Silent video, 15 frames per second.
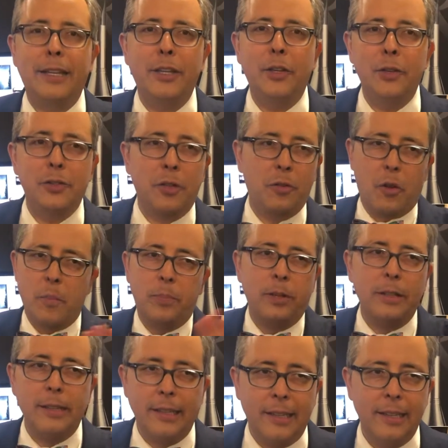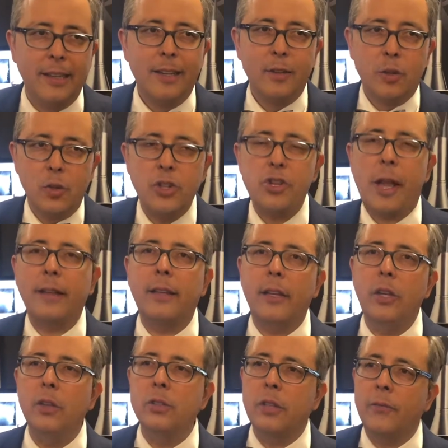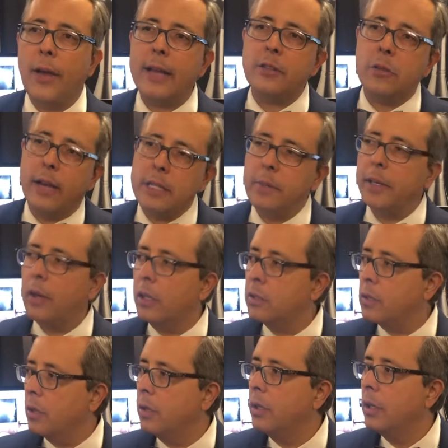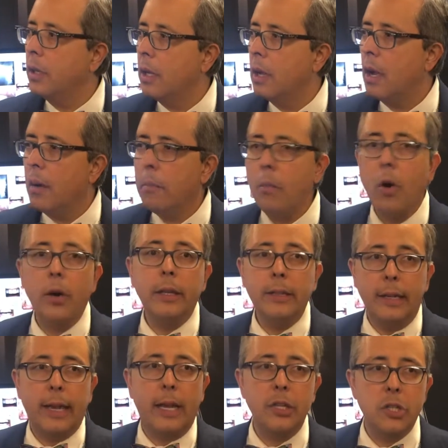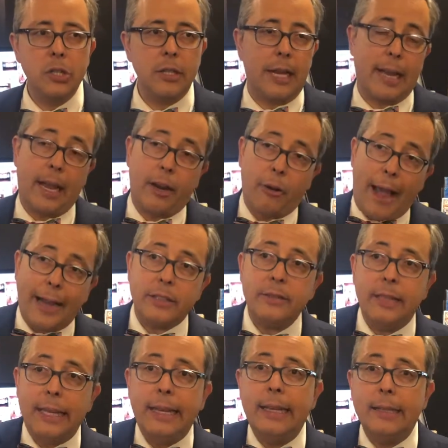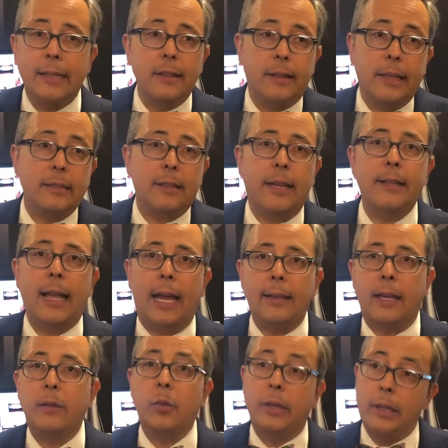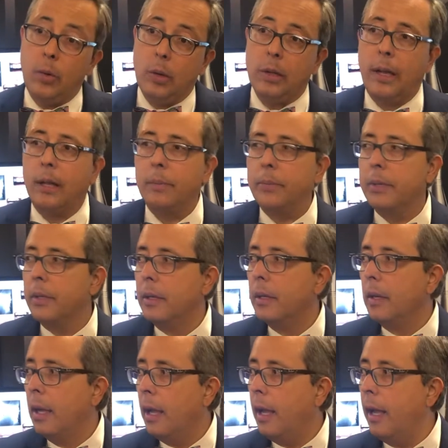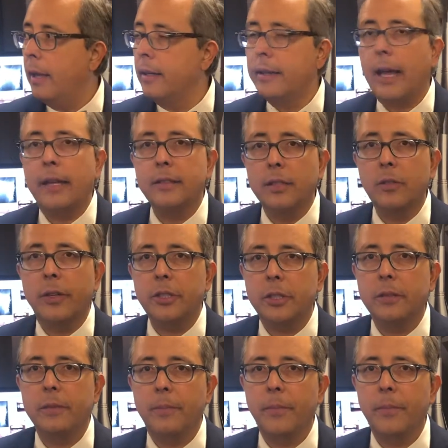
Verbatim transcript: the use or completely reject the use of x-rays, but also more indications like a cracked teeth and things like that that really will help in that situation.